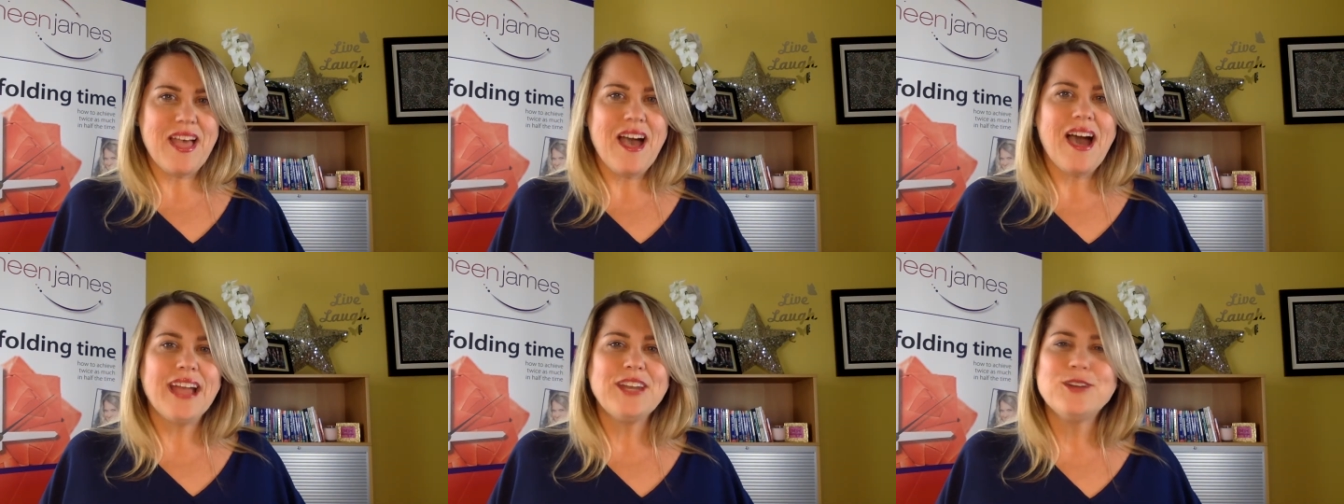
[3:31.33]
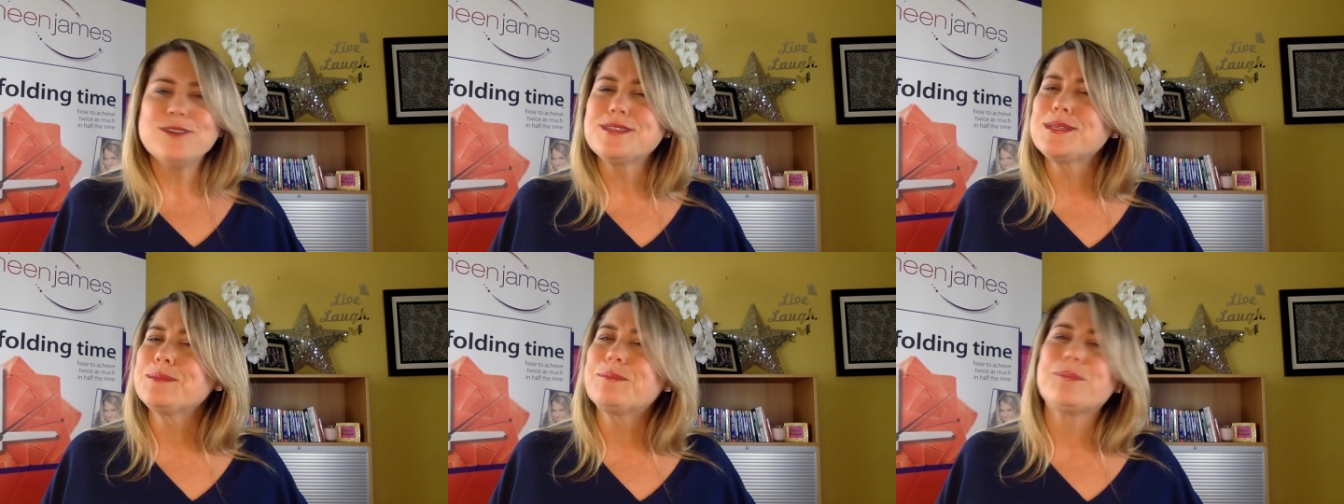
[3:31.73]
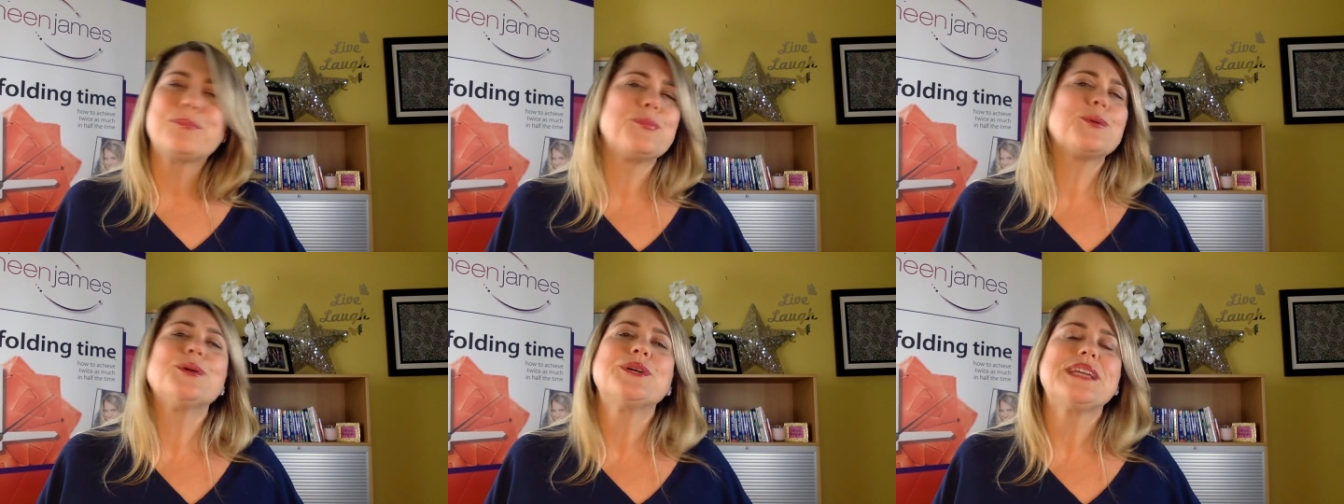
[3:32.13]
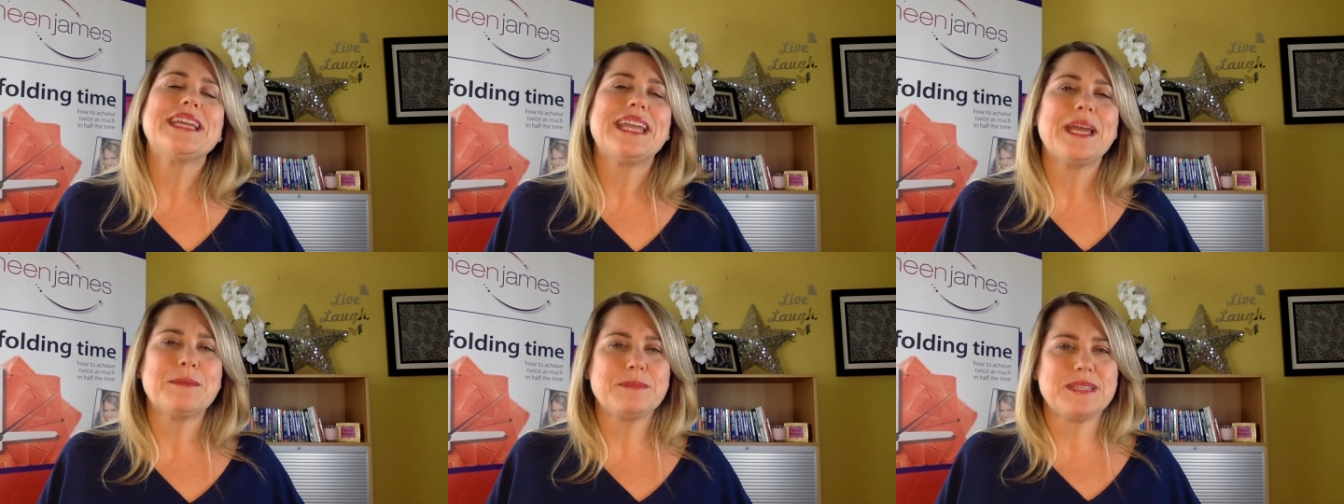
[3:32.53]
I know some
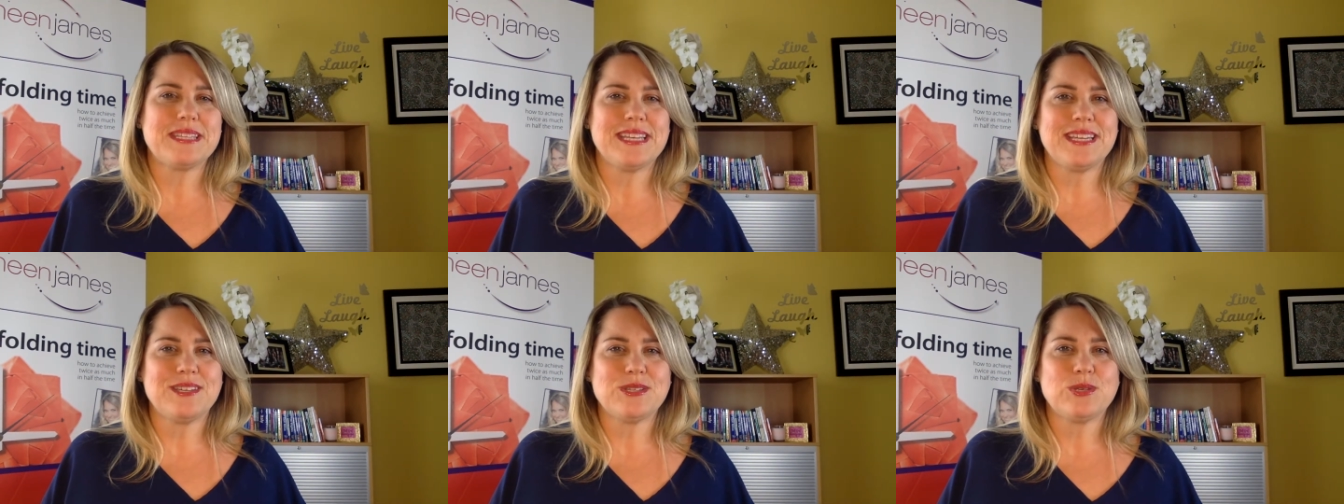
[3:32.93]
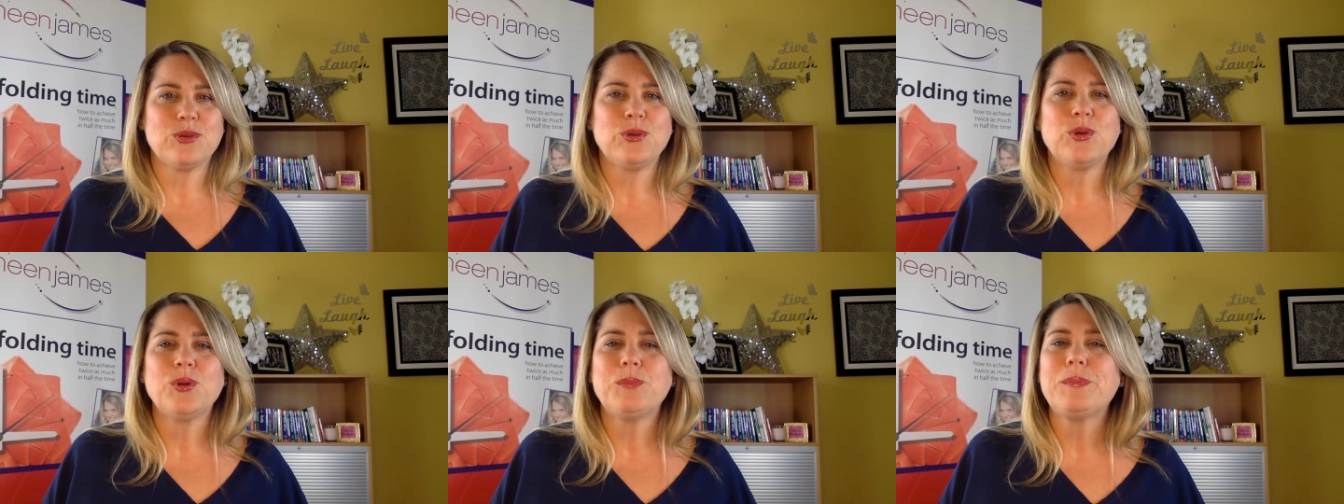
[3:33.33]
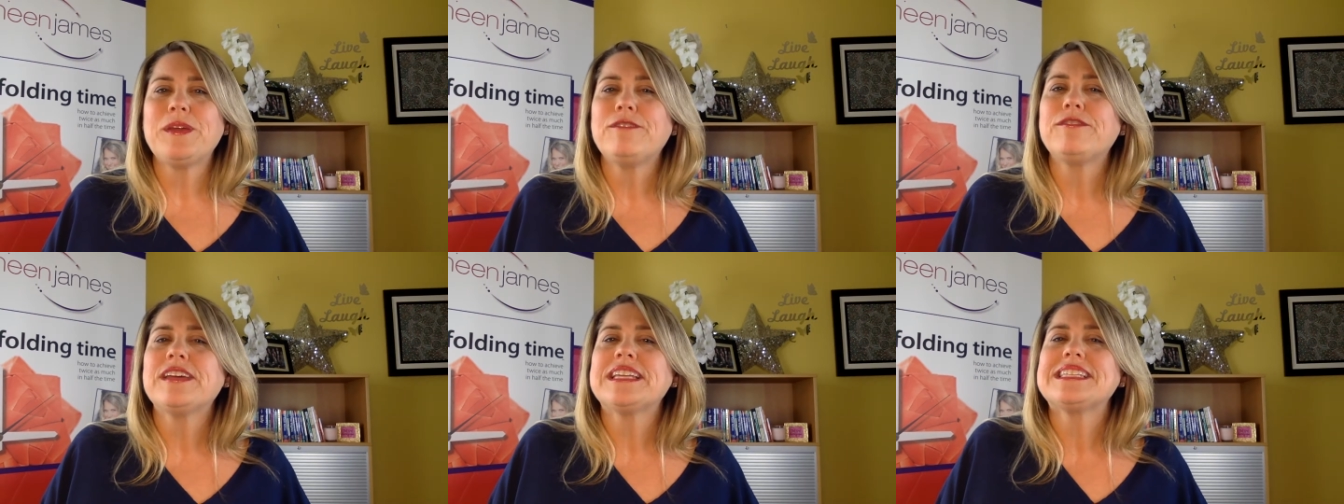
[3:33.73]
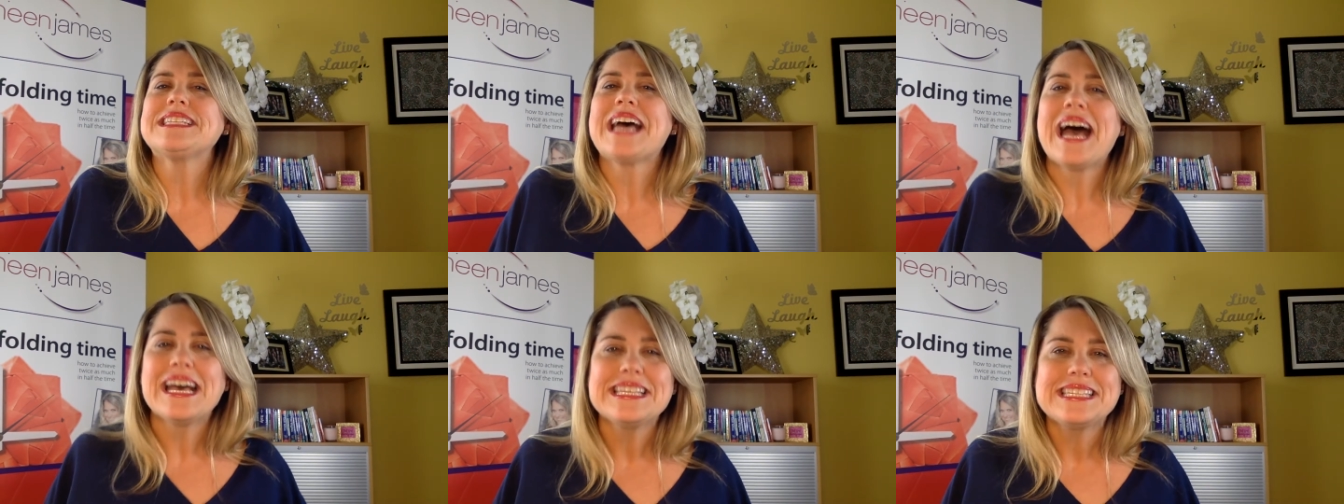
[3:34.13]
brilliant MCs who could be
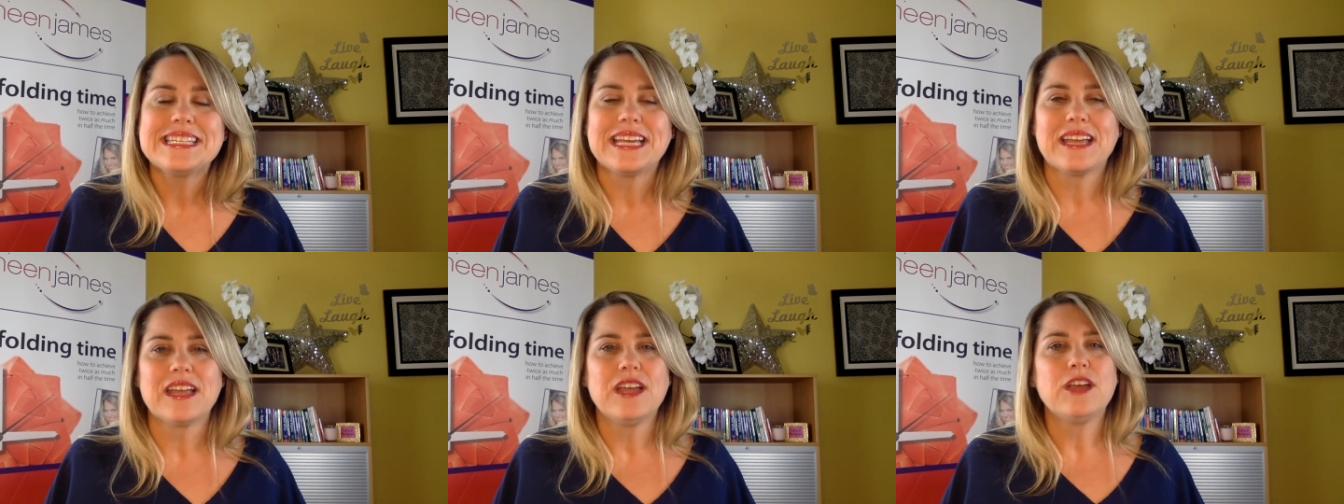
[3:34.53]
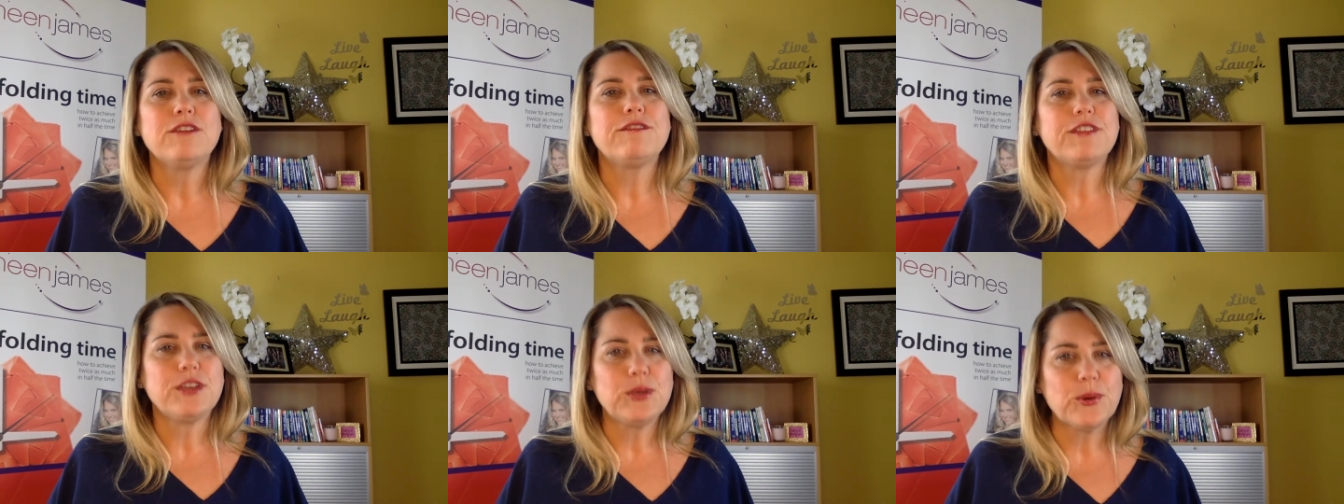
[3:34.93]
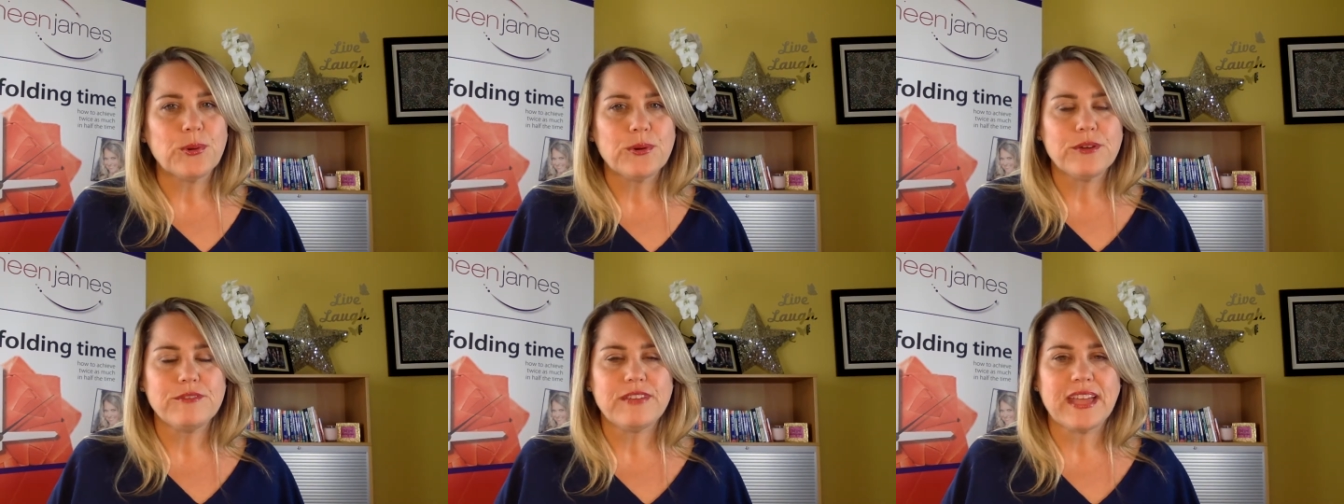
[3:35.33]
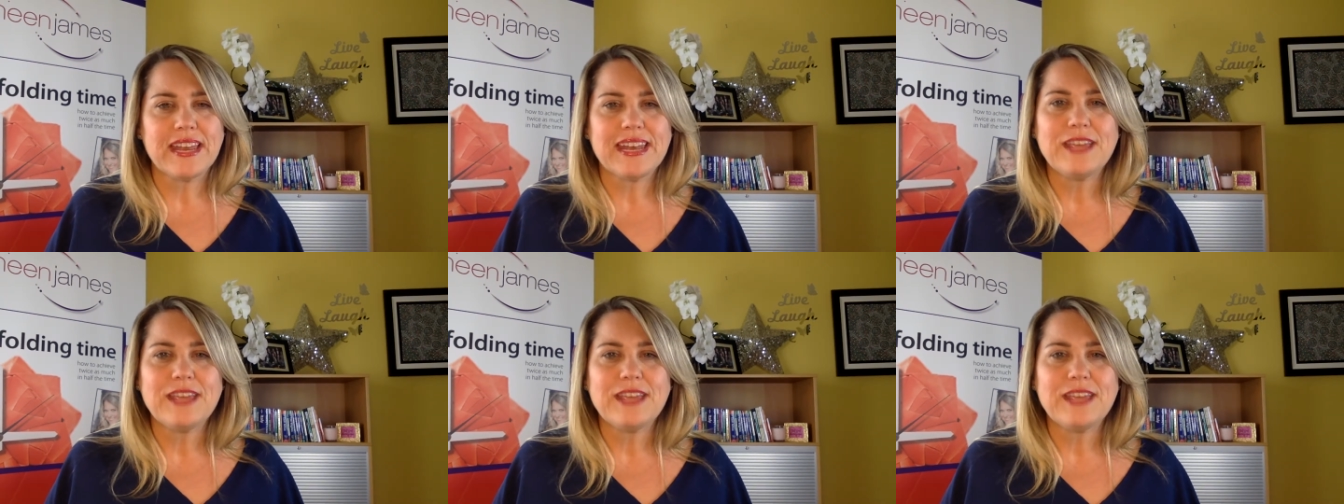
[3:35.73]
fantastic for your event.